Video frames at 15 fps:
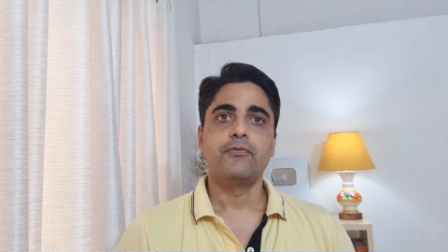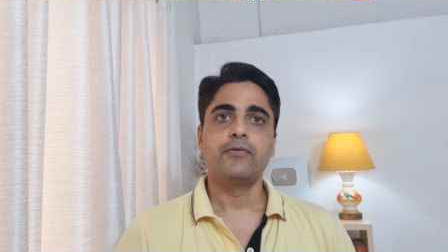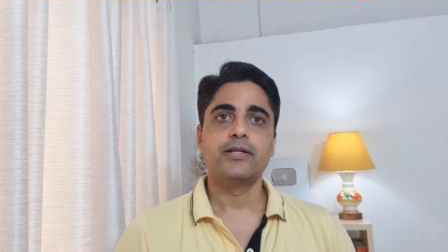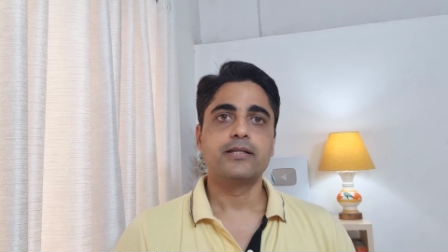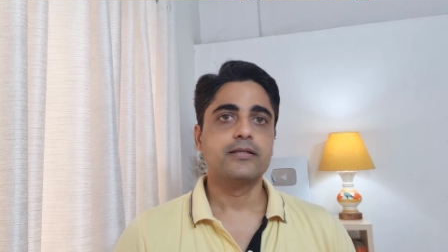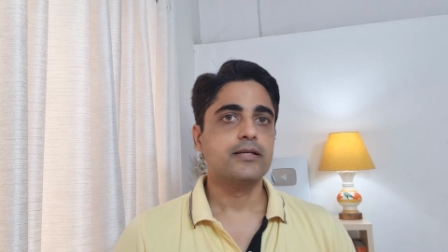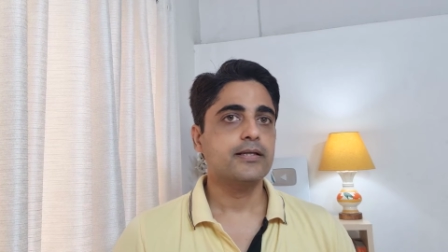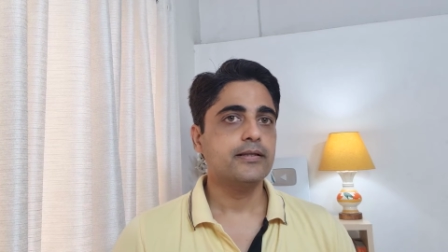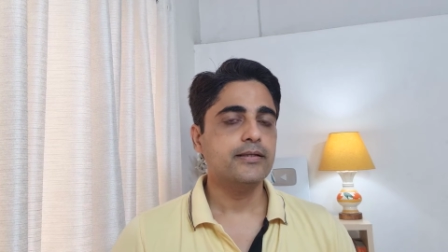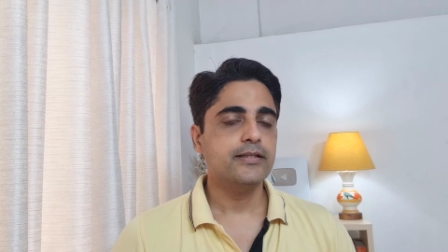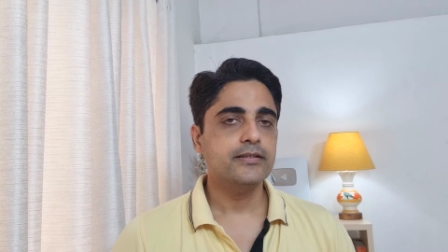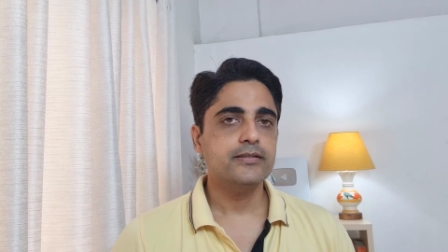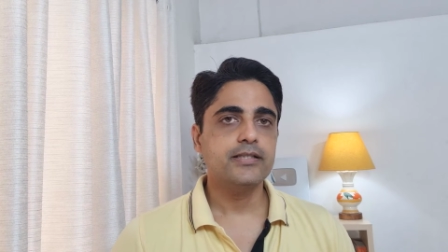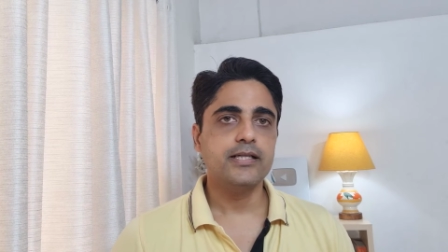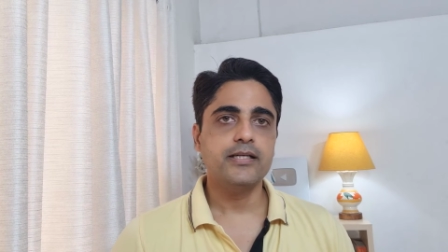With
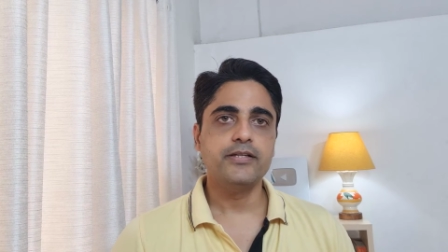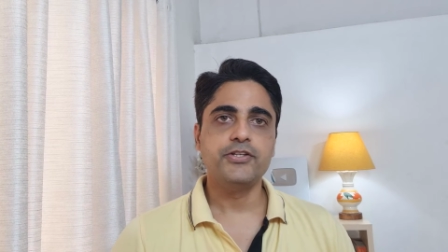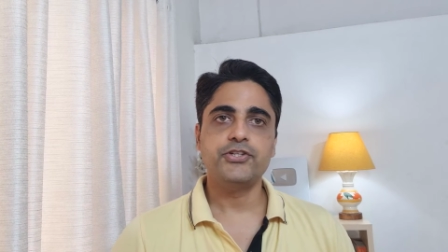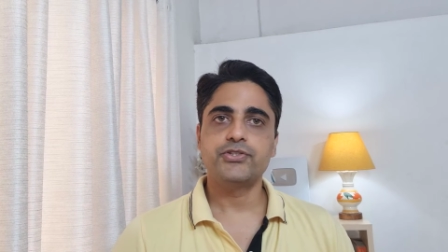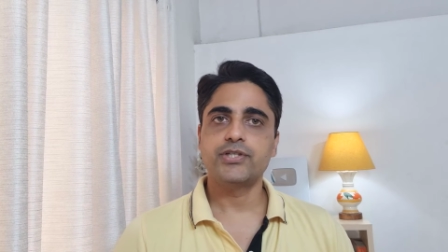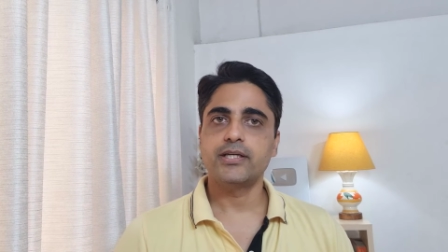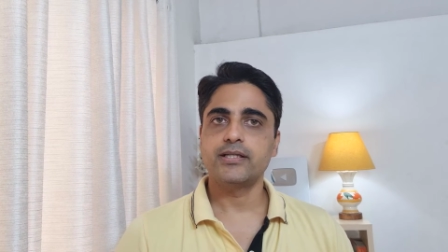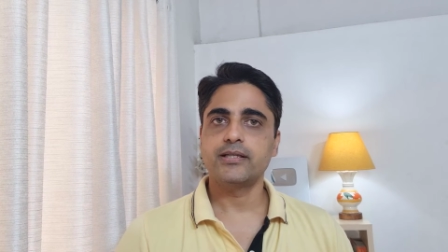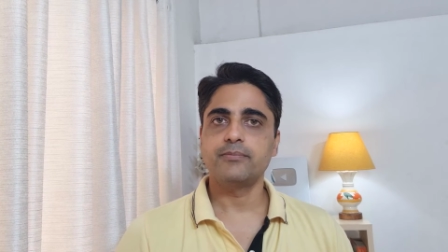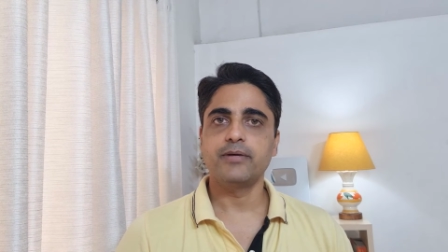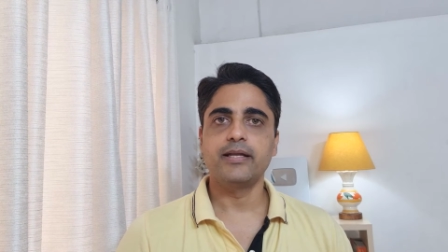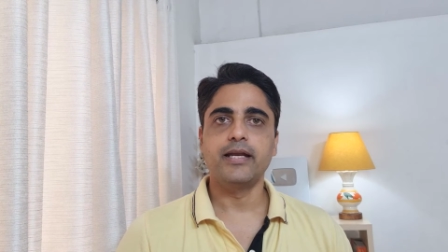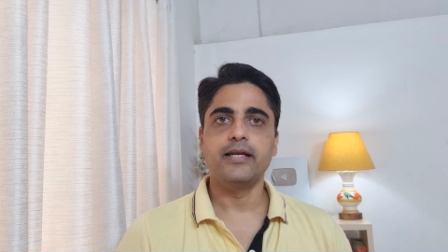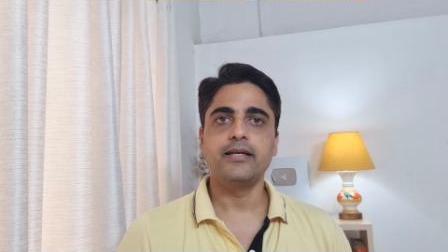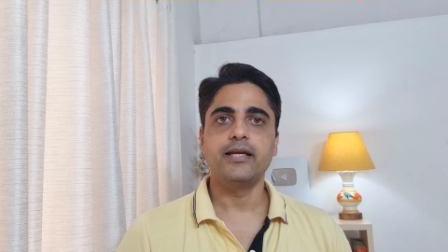digital initiative
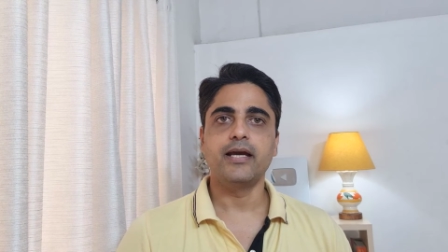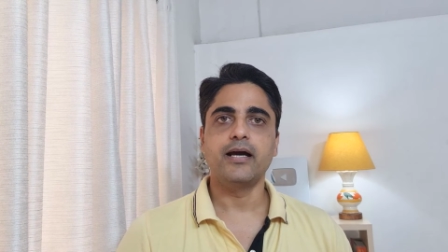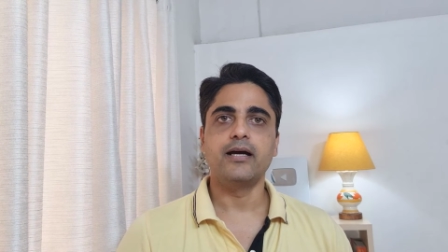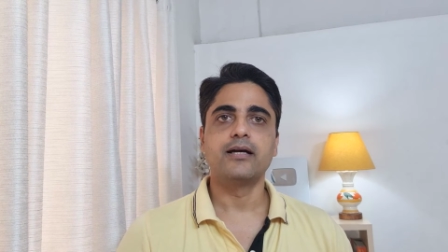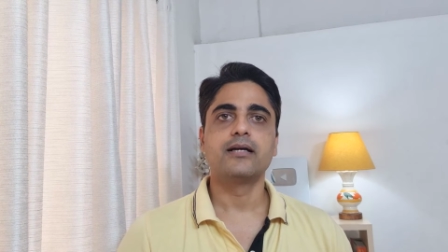in India,